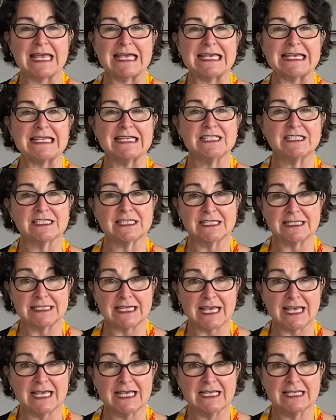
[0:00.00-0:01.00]
In
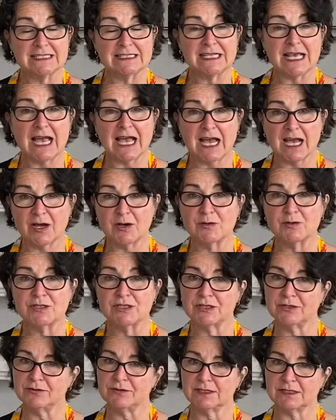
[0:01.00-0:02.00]
today's
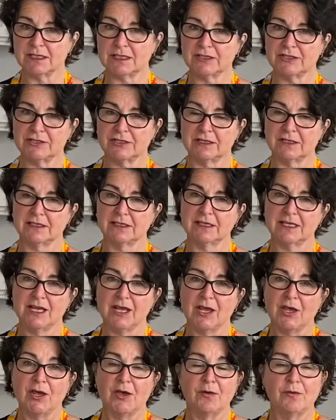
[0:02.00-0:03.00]
how-to session,
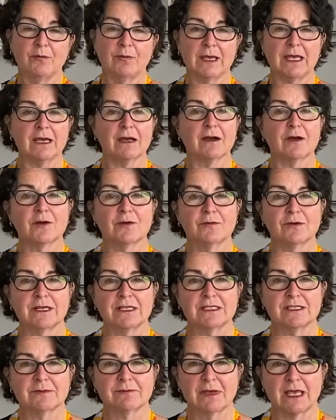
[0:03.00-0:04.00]
we are going
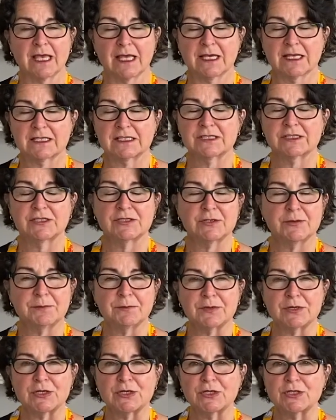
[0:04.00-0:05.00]
to make
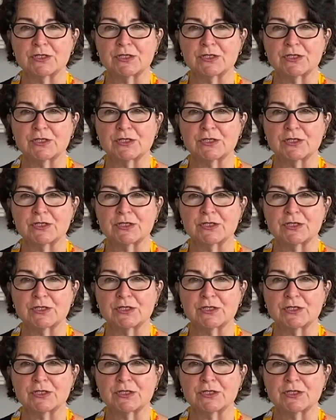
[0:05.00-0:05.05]
super